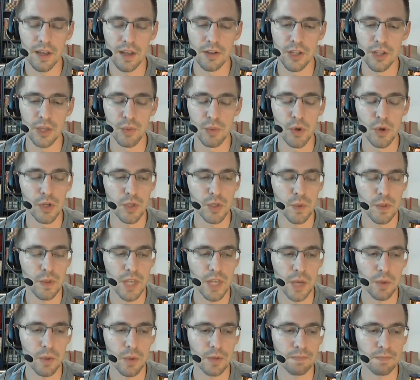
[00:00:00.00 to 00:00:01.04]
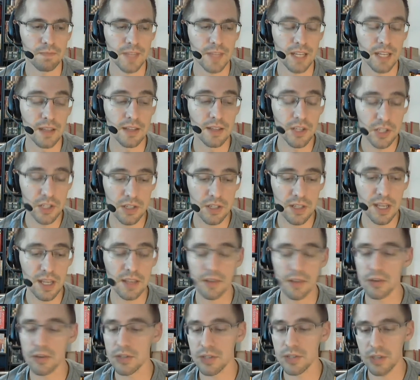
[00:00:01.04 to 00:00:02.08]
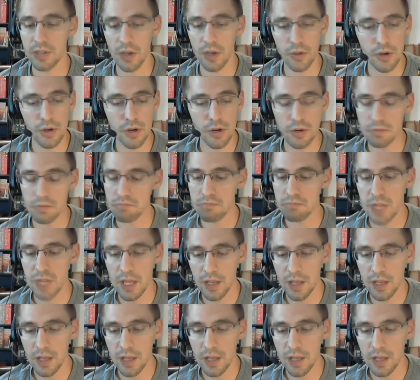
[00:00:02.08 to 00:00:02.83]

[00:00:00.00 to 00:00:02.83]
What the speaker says: bonus with that one. In addition to that, there's other